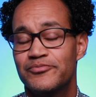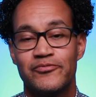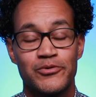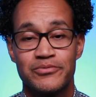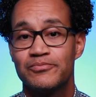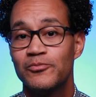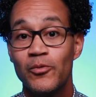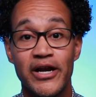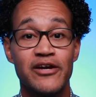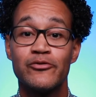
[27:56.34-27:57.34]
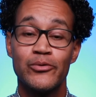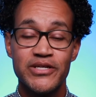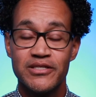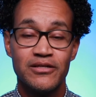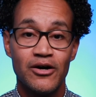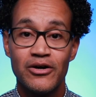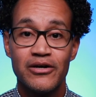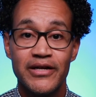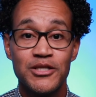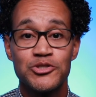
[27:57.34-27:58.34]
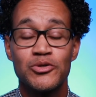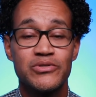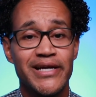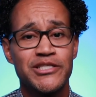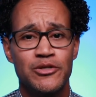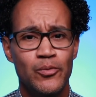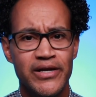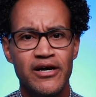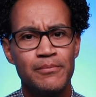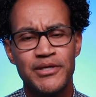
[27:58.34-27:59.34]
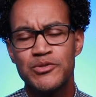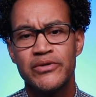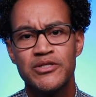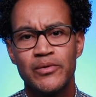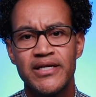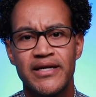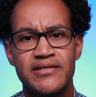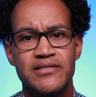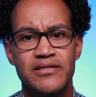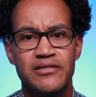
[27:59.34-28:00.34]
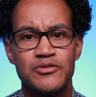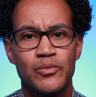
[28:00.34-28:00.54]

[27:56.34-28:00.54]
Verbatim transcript: for whatever reason, our English scores actually went up between 2019 and